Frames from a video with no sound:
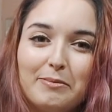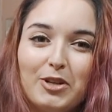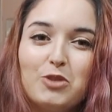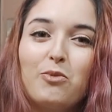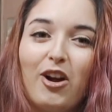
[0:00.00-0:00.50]

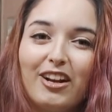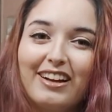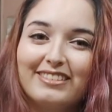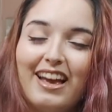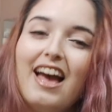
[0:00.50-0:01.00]
much
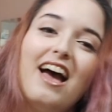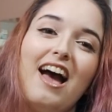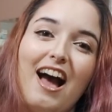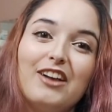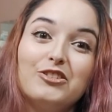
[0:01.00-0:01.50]
product
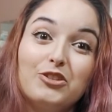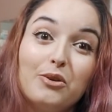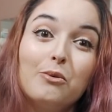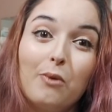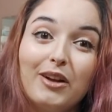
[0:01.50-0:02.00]
as you
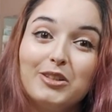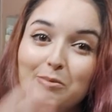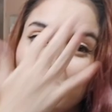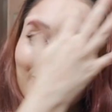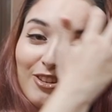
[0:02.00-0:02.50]
want to
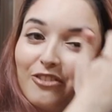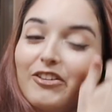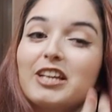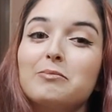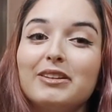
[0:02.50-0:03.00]
put on your
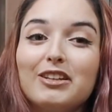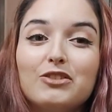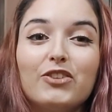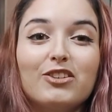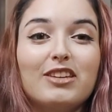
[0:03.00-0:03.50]
face, but this
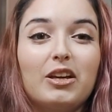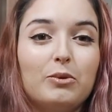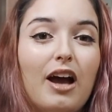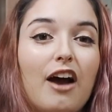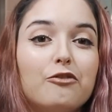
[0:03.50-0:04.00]
feels like it
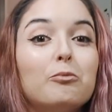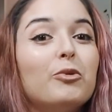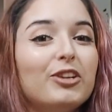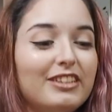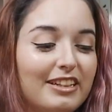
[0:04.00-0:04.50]
would have
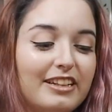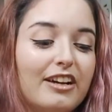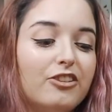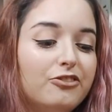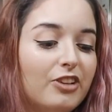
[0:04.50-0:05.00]
more than
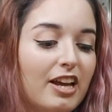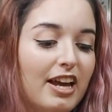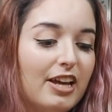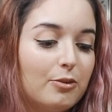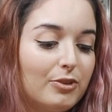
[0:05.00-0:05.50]
enough.
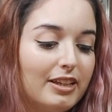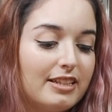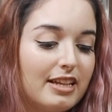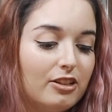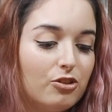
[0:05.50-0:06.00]
And I'm really
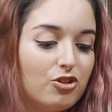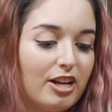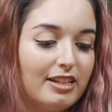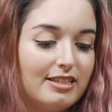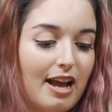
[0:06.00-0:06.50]
excited to try
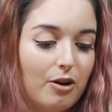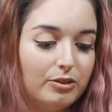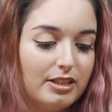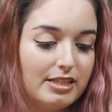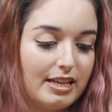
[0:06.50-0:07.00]
this out.
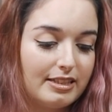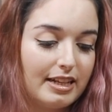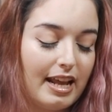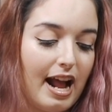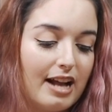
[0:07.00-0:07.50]
It says that
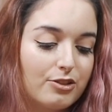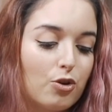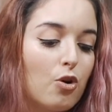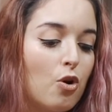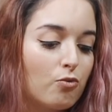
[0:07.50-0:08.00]
it has
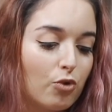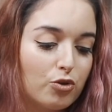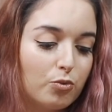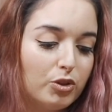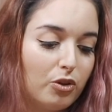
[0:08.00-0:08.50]

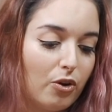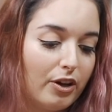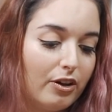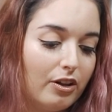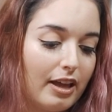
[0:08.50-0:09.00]
rosewood
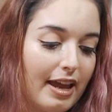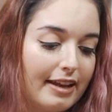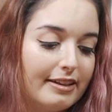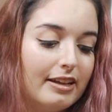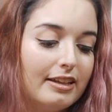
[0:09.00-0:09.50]
oil
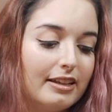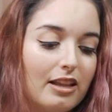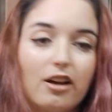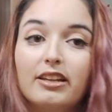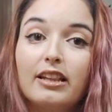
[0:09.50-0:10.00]
and
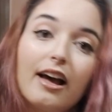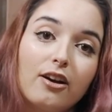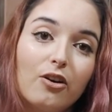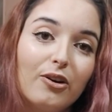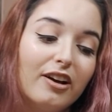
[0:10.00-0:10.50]
ylang
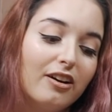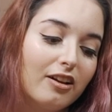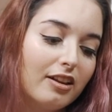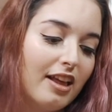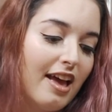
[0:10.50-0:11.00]
ylang
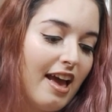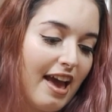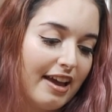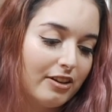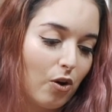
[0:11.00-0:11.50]
oil
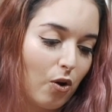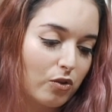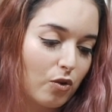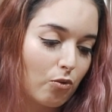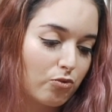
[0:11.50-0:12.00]
and
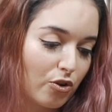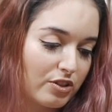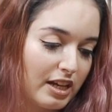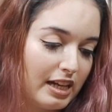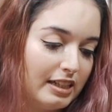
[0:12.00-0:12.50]
also
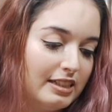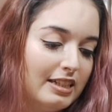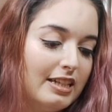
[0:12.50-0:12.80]
Rosa